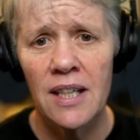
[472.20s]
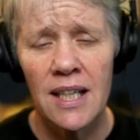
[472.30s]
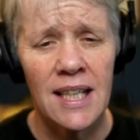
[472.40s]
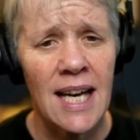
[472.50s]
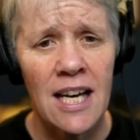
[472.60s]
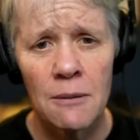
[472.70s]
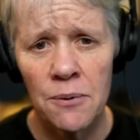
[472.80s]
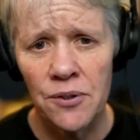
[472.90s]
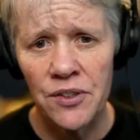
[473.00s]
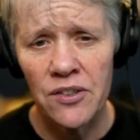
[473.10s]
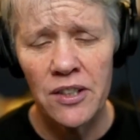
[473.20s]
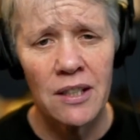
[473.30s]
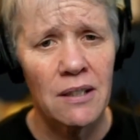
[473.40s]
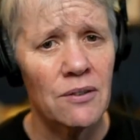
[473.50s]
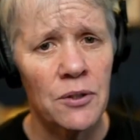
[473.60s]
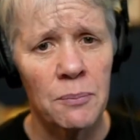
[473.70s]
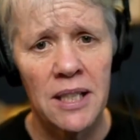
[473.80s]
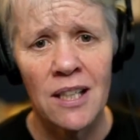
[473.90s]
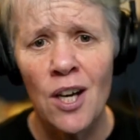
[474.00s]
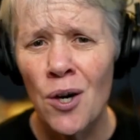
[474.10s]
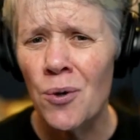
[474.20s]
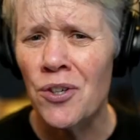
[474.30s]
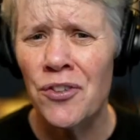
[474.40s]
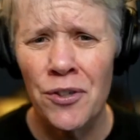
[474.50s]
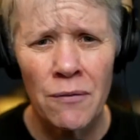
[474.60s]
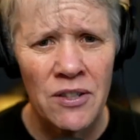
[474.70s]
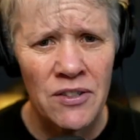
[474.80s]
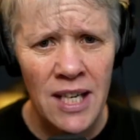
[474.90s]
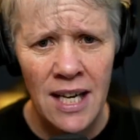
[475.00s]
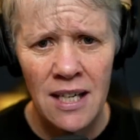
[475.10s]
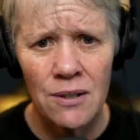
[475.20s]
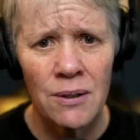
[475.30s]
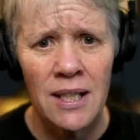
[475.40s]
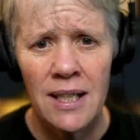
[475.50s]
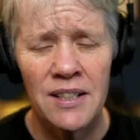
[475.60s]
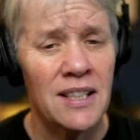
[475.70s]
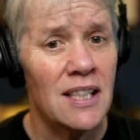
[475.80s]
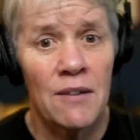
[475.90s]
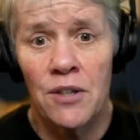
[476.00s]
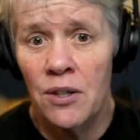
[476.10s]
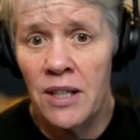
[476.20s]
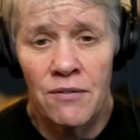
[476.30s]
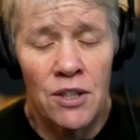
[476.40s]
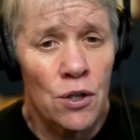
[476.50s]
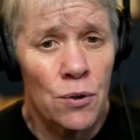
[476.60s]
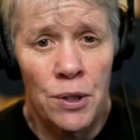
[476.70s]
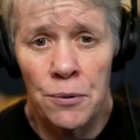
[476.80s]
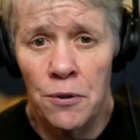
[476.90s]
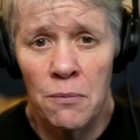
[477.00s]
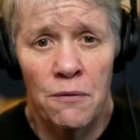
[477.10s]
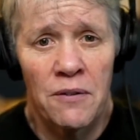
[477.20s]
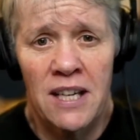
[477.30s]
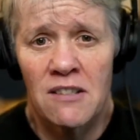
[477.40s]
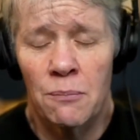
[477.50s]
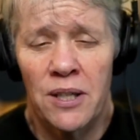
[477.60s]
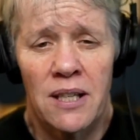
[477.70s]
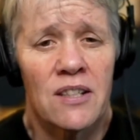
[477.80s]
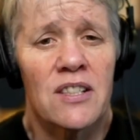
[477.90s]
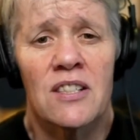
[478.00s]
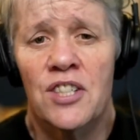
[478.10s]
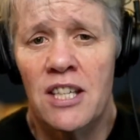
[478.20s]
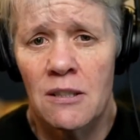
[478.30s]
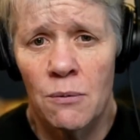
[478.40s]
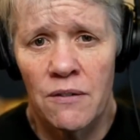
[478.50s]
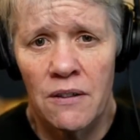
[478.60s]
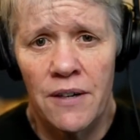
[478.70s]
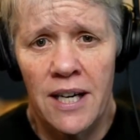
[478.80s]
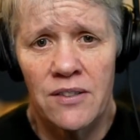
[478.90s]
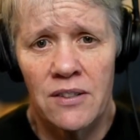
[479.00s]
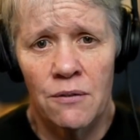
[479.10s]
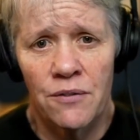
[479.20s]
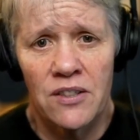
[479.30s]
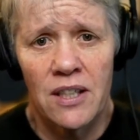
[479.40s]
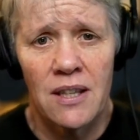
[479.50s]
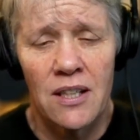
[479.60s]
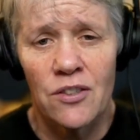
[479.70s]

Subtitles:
catapulting speed. Or ServiceNow didn't ever even go through move fast and break things, is just moving fast and fixing things.